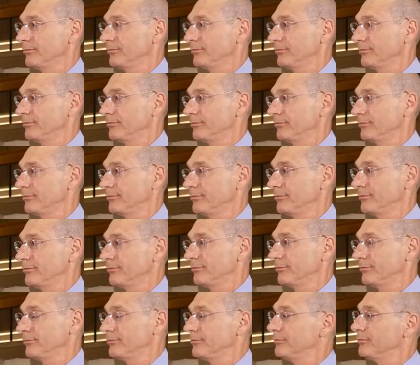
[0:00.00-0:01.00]

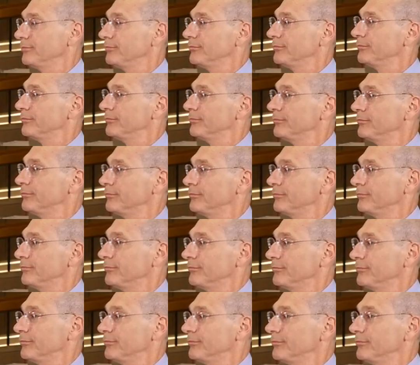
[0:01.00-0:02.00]

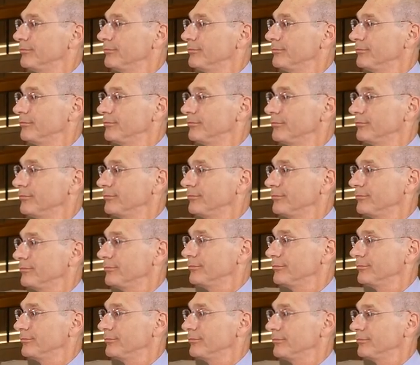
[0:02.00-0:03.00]

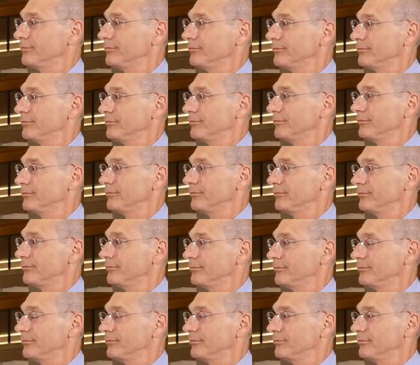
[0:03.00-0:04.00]

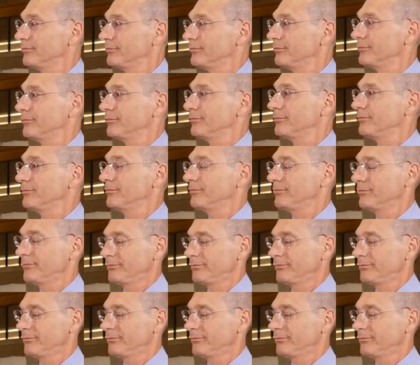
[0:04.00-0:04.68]
[no speech]